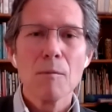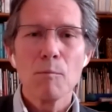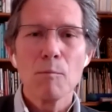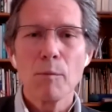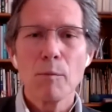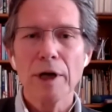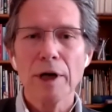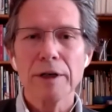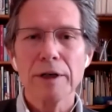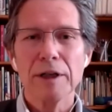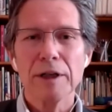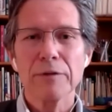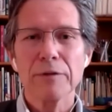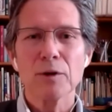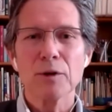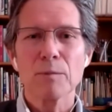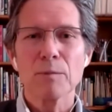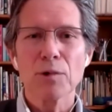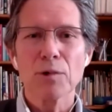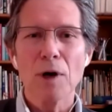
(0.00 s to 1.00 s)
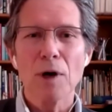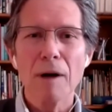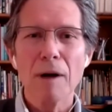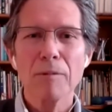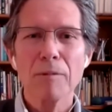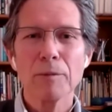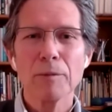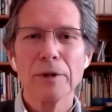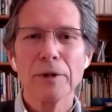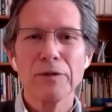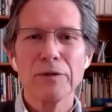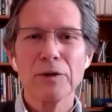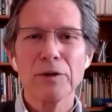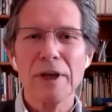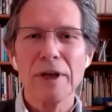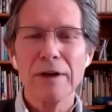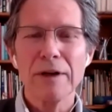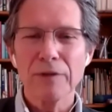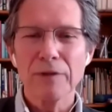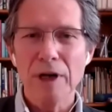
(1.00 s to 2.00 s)
But if the problem,
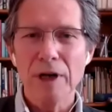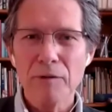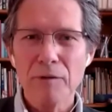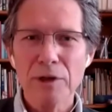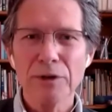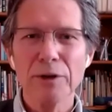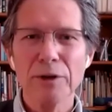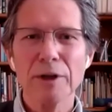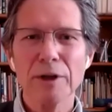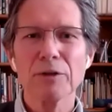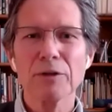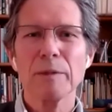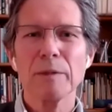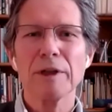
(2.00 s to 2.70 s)
if everything's